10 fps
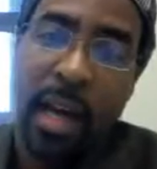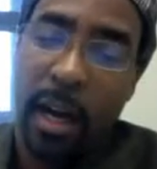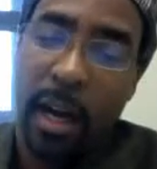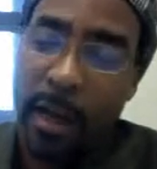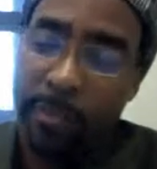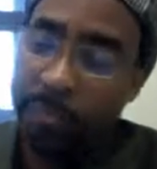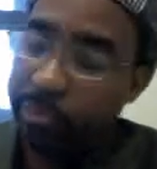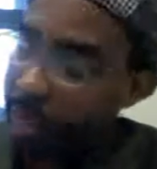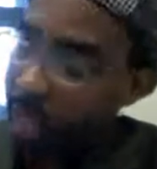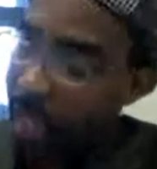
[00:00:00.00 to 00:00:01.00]

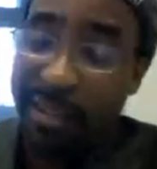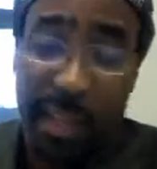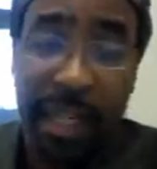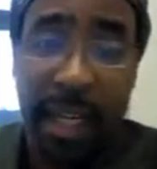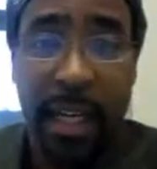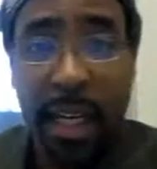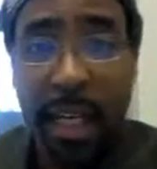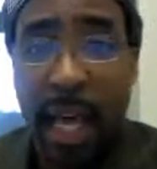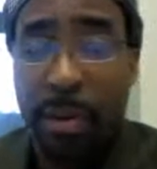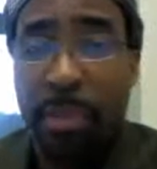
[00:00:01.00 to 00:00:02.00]
That's, again, a
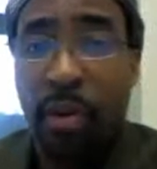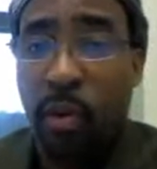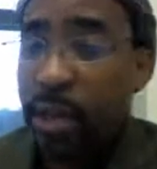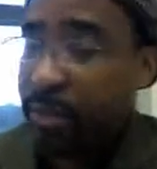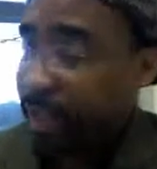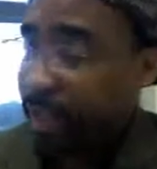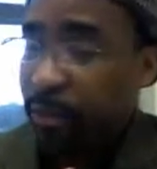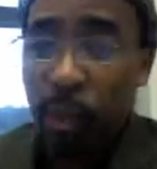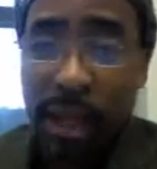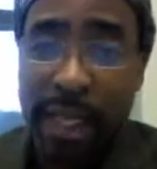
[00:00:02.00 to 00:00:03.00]
lot of people are wondering,
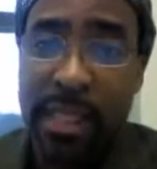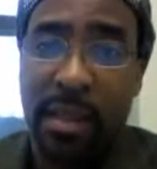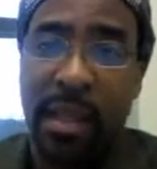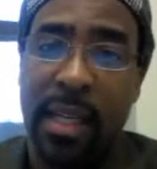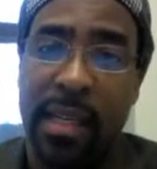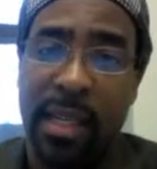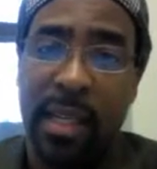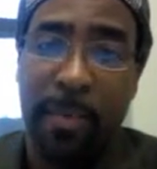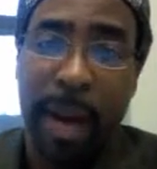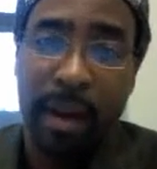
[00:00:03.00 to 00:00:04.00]
what is it? Is it
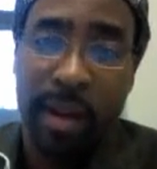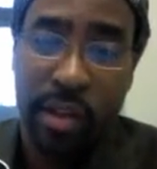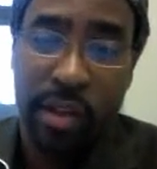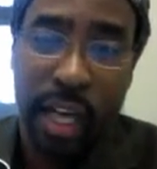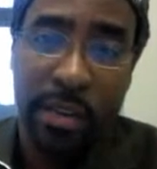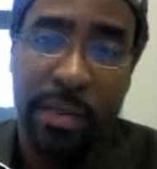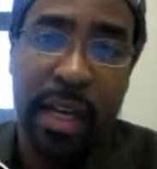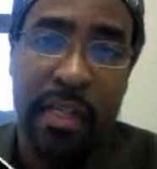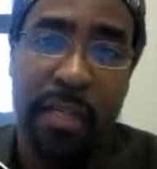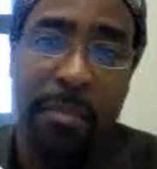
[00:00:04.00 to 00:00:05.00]
about
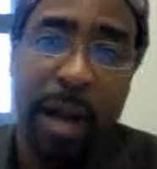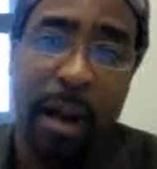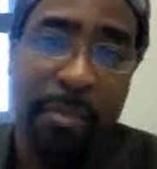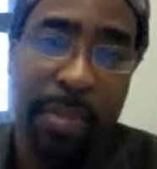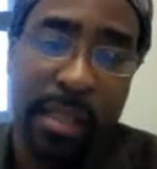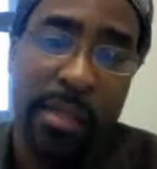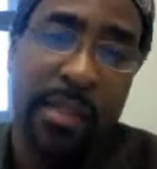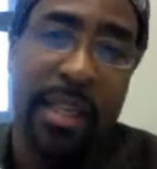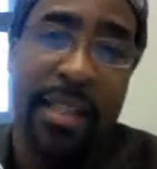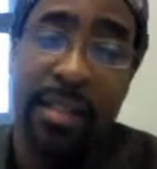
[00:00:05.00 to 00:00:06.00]
entertainment? Is it about
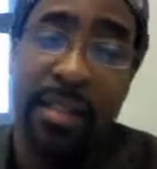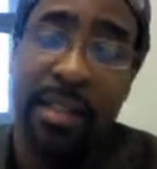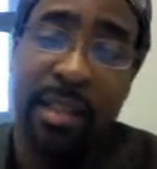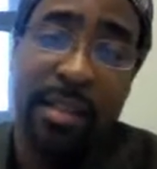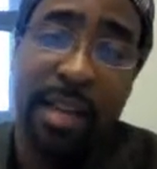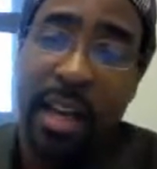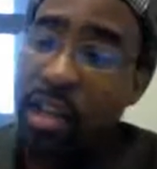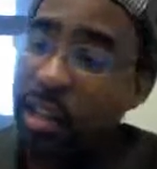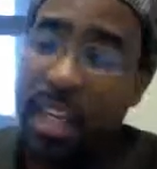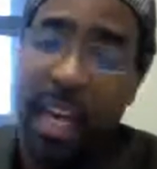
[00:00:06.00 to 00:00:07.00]
business? Is it just,
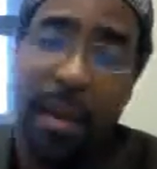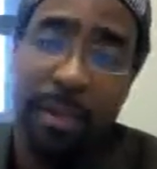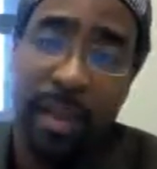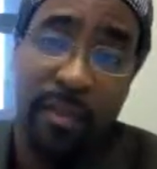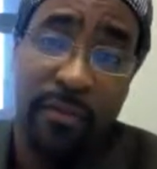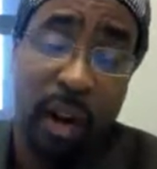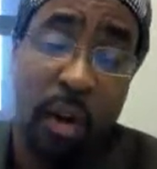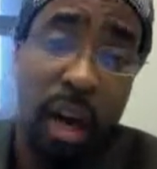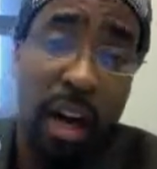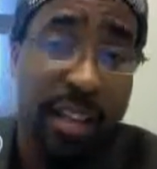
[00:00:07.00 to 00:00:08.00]
you can't place a
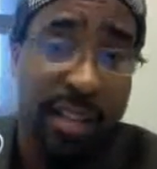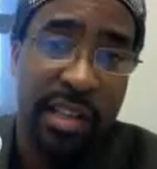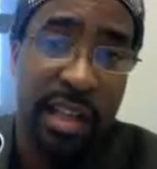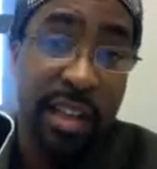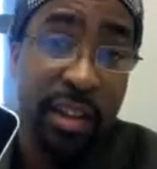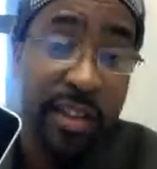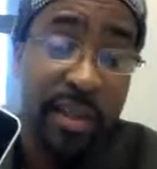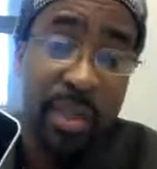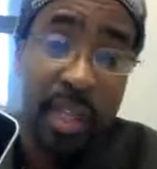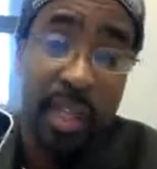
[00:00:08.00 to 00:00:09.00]
phone call necessarily on
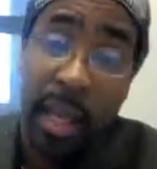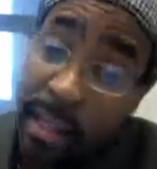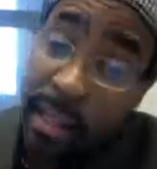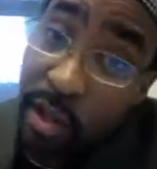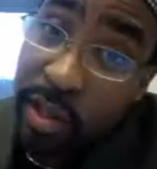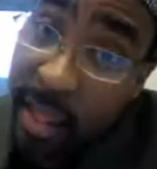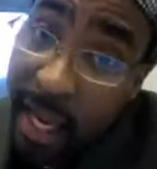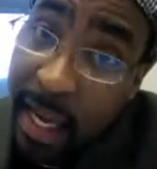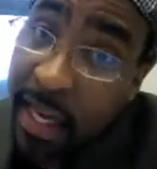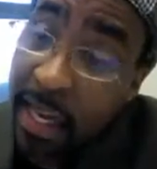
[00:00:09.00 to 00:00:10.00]
this machine? Now, you
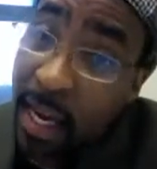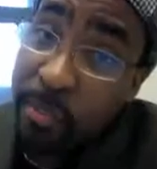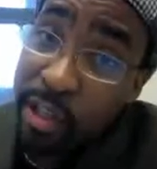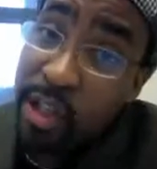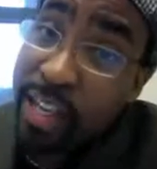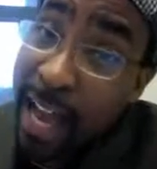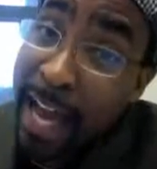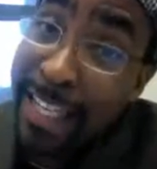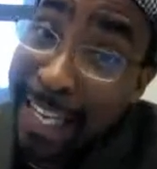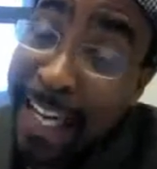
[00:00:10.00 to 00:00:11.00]
can, and I'm going to show you how
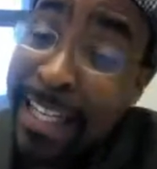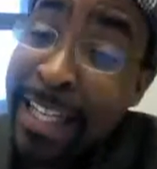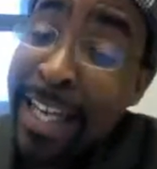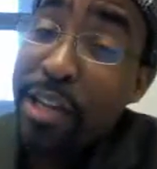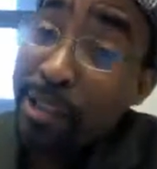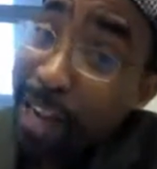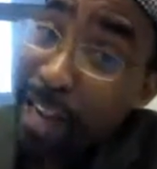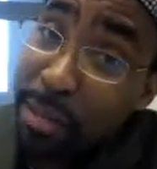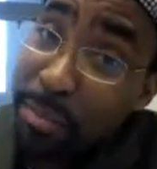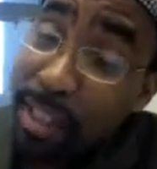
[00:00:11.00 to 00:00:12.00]
you can. You can
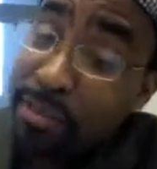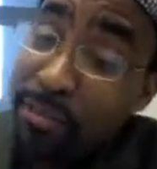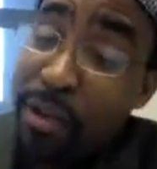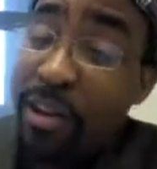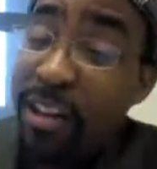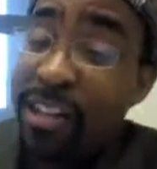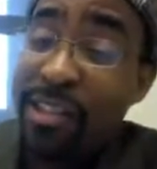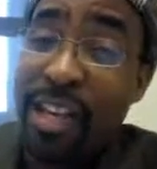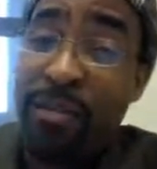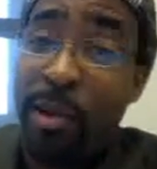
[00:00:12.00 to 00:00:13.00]
actually place a phone call as
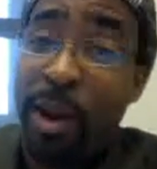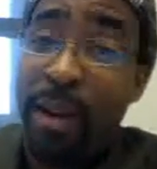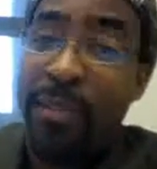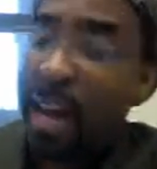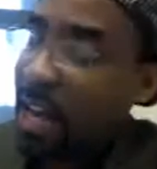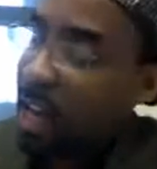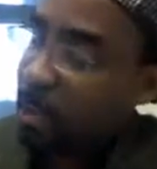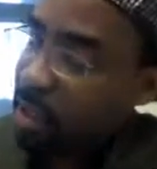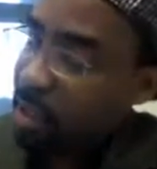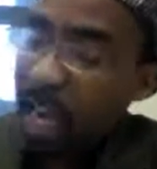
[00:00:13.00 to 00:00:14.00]
long as you have a Wi-Fi,
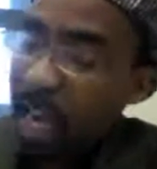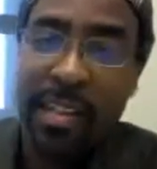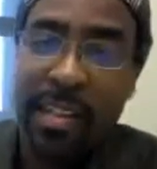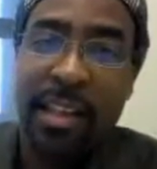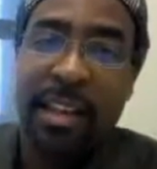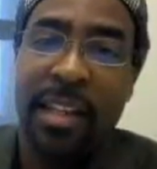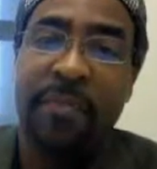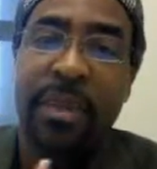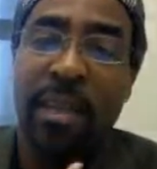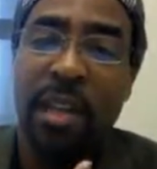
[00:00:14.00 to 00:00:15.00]
but you can't necessarily,
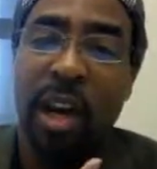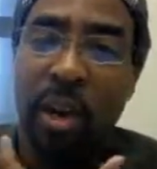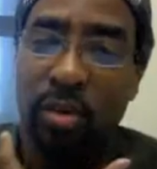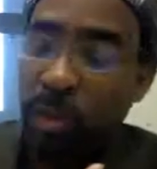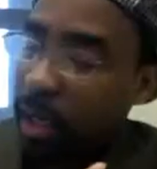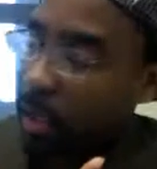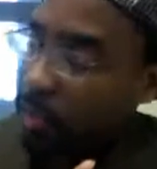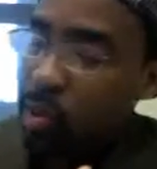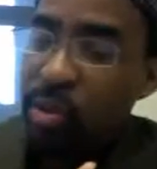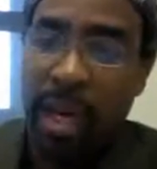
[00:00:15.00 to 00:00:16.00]

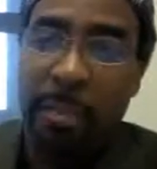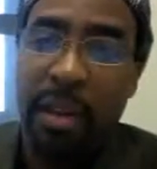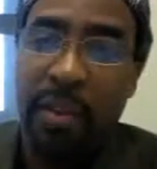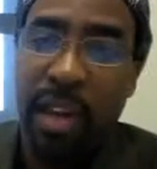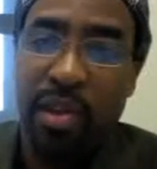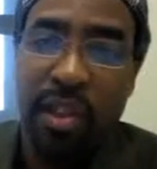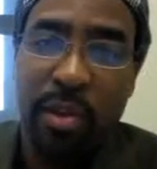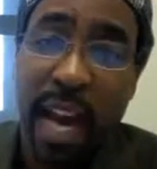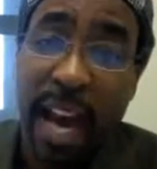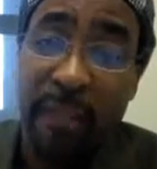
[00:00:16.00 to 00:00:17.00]
do some of the things you can do
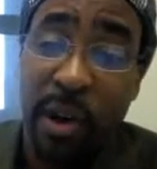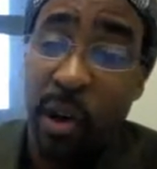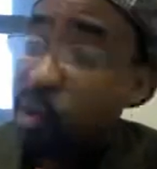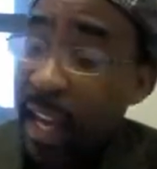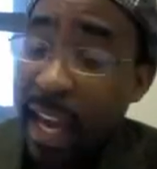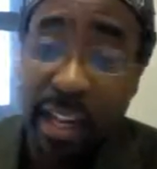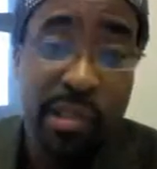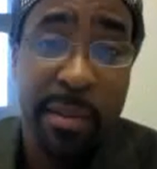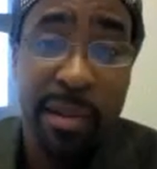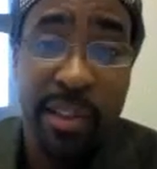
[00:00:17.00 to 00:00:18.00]
with the iPhone. You can't
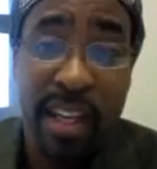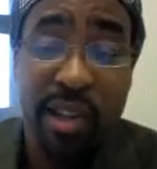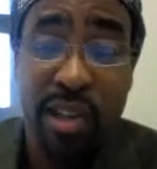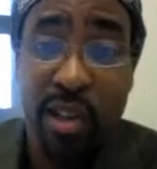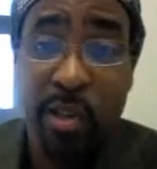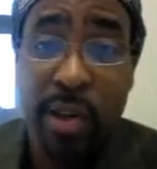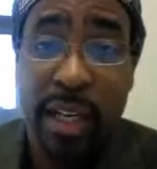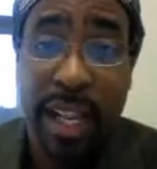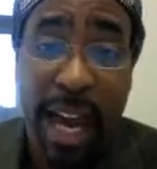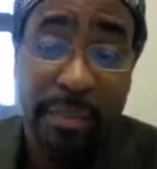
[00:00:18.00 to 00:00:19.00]
do some of the things you can do with
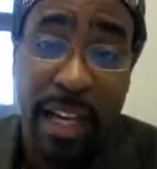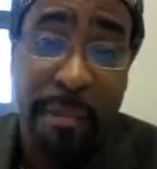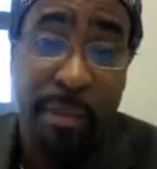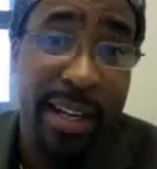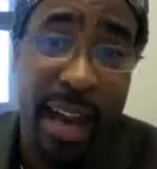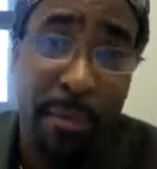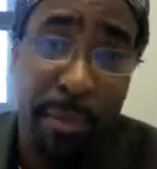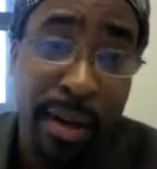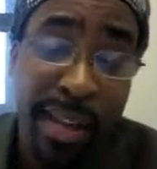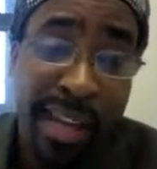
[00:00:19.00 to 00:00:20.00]
a laptop or a
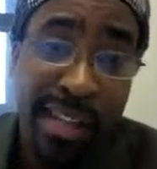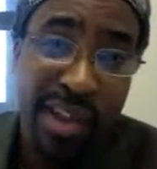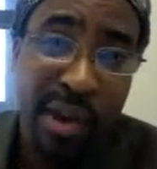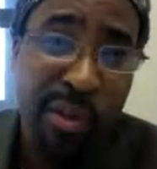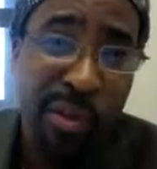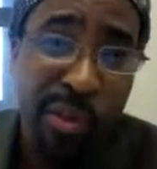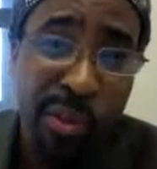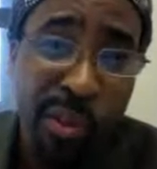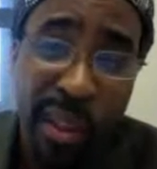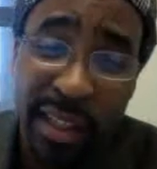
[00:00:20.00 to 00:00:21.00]
netbook. So
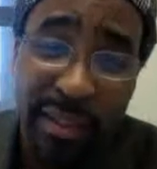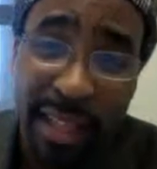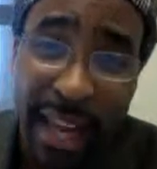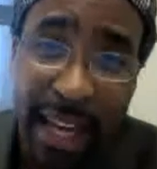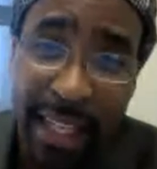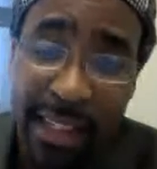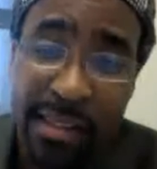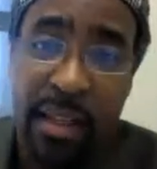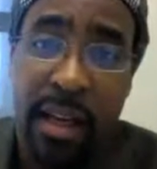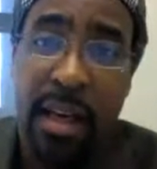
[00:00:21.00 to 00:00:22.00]
what the heck
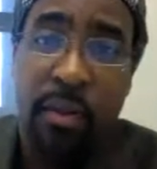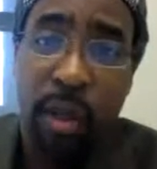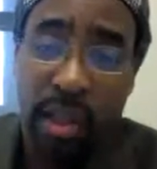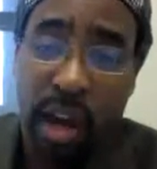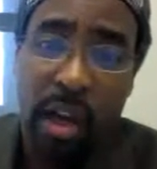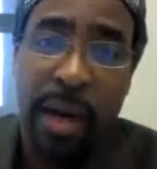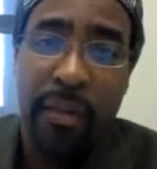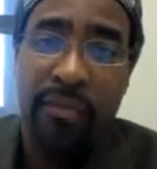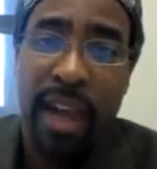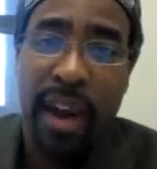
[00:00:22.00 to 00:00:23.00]
is it? We'll talk
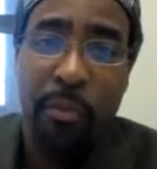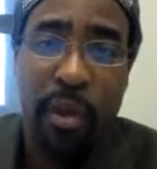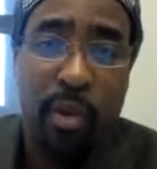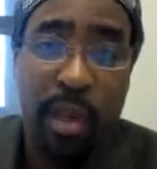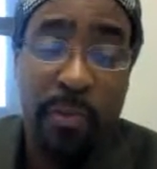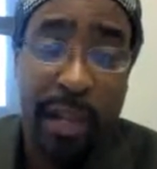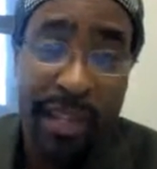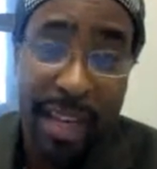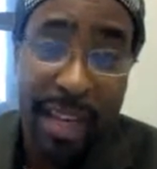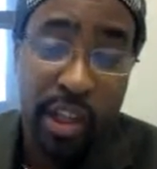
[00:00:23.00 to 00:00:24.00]
about that with respect
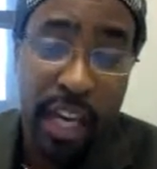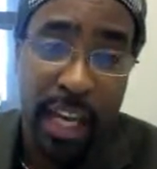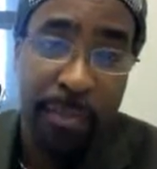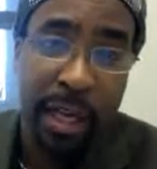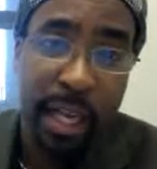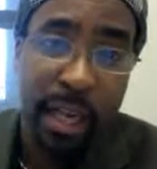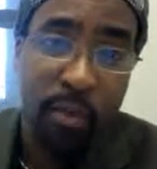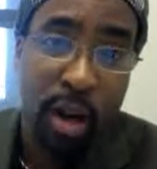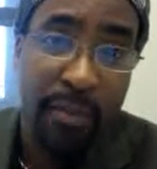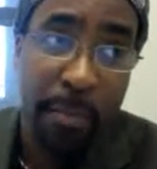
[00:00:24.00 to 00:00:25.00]
to entertainment
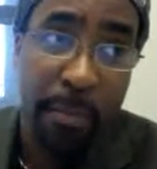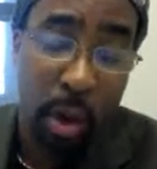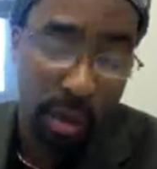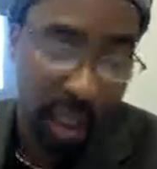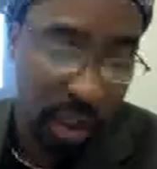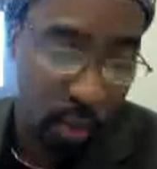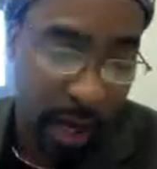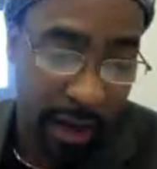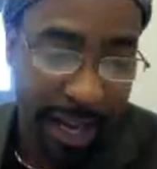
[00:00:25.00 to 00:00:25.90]
in one of our posts as well.